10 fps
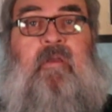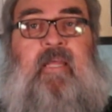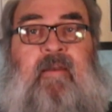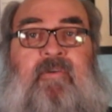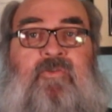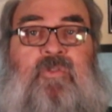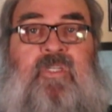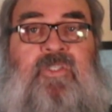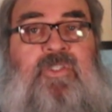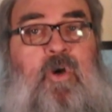Davis was
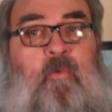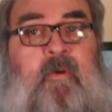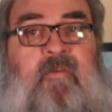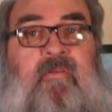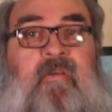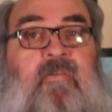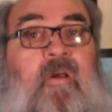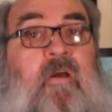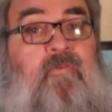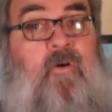in show business
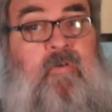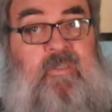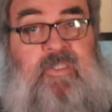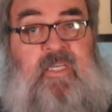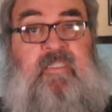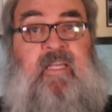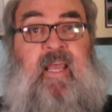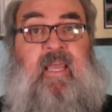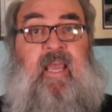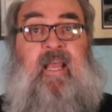for over six
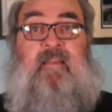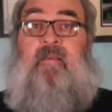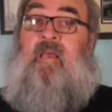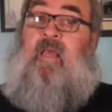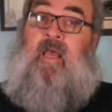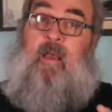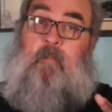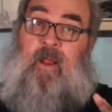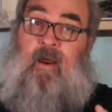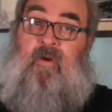decades.
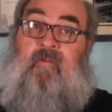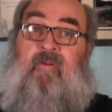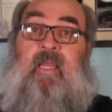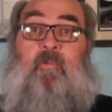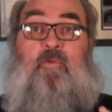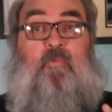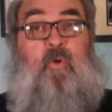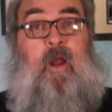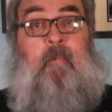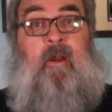However, he was
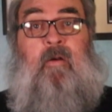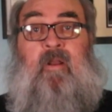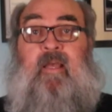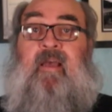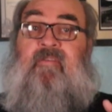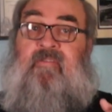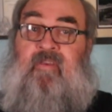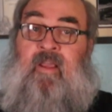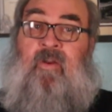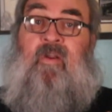primarily a
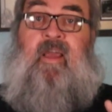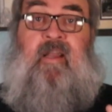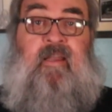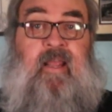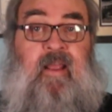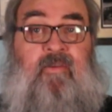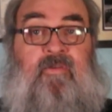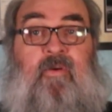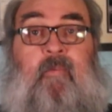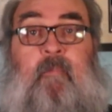singer and a
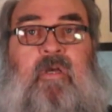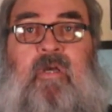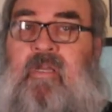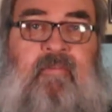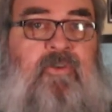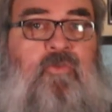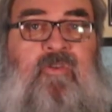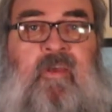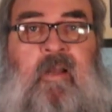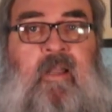dancer. Davis
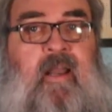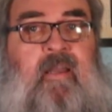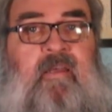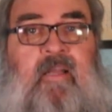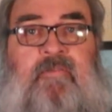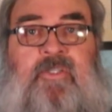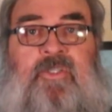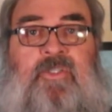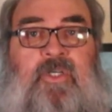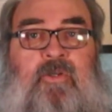was in a lot of television
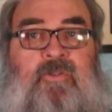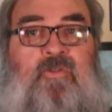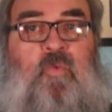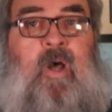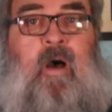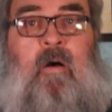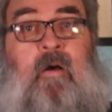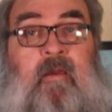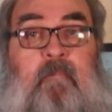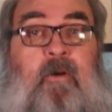shows as well.
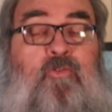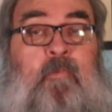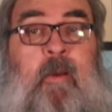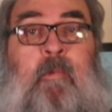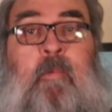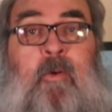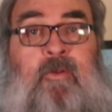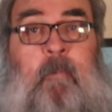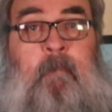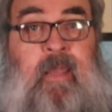Most memorable
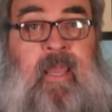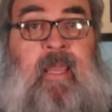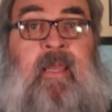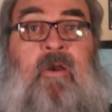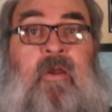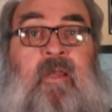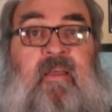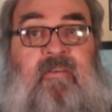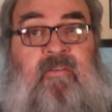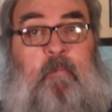to me
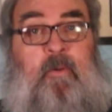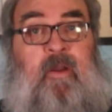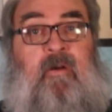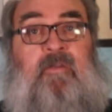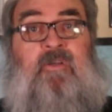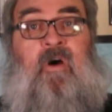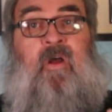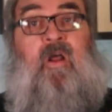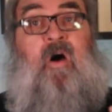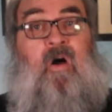is his appearance
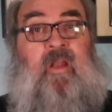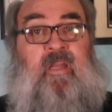on All in